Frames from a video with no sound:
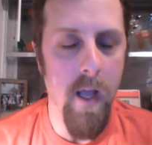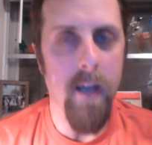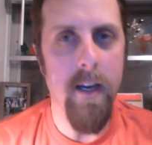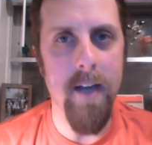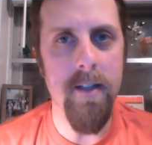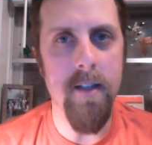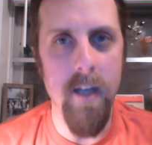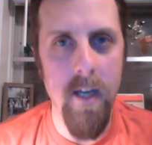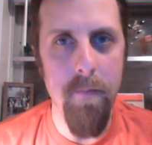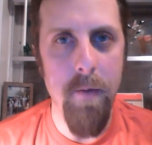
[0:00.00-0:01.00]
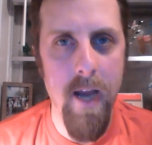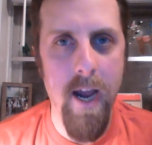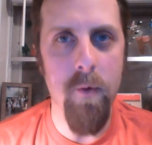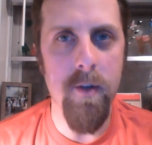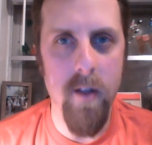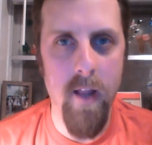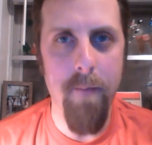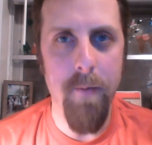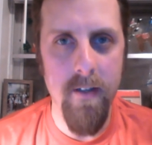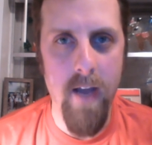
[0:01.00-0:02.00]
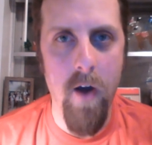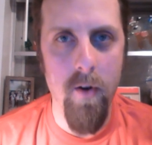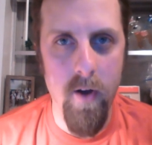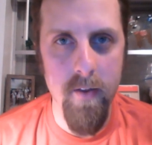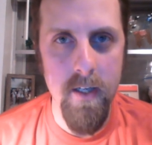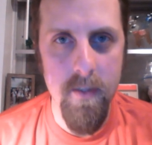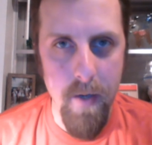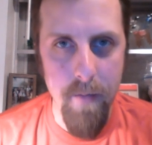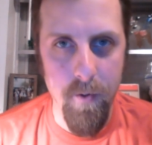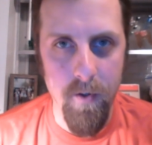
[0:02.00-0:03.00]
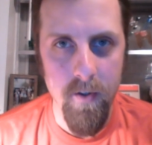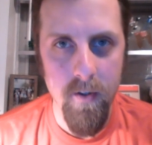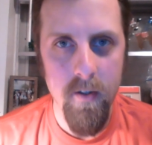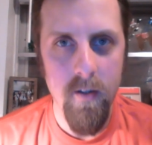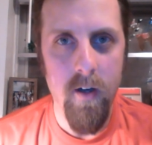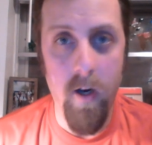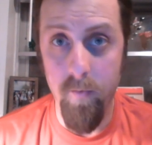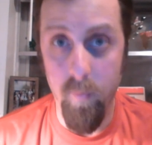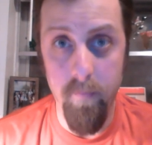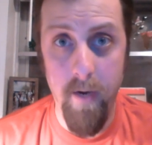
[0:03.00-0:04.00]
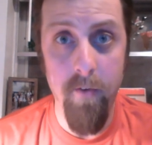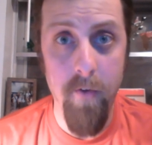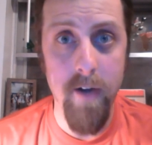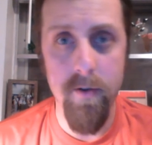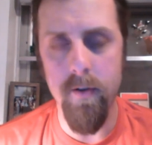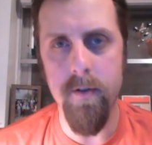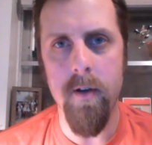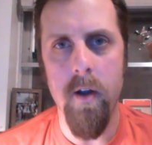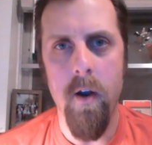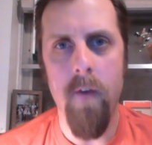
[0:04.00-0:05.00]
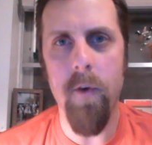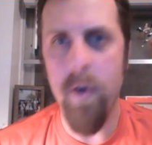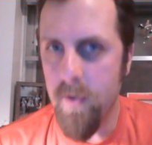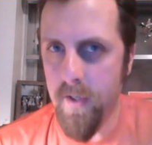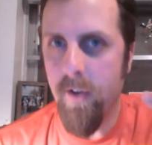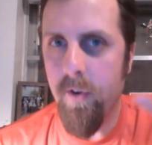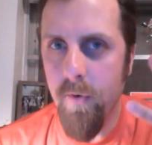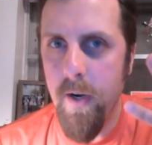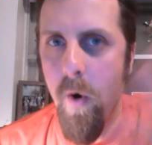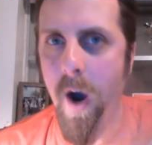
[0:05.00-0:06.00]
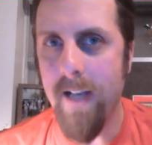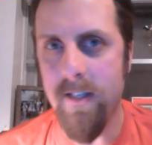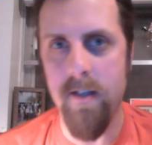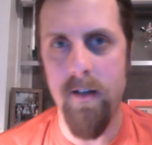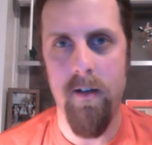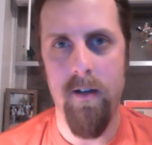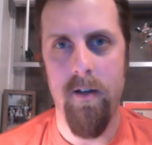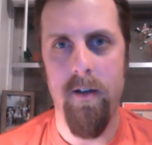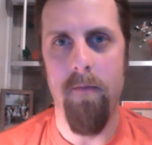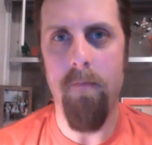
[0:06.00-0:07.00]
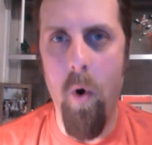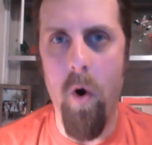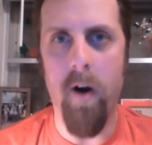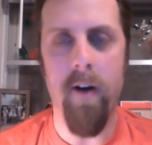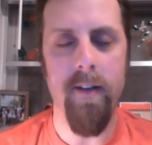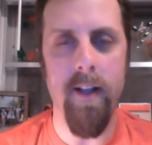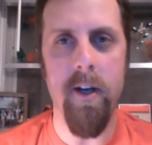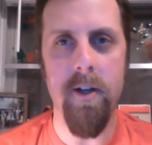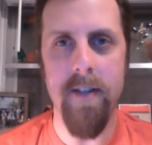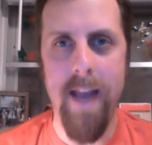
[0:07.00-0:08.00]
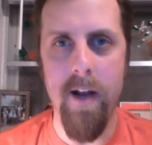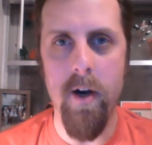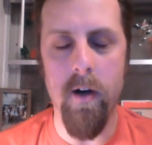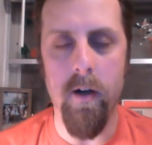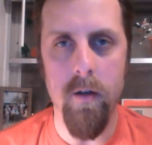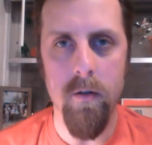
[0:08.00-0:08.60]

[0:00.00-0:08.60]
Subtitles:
Guys, the EPA was clamping down on these people, on manufacturers, for using 3 watts more than their standard.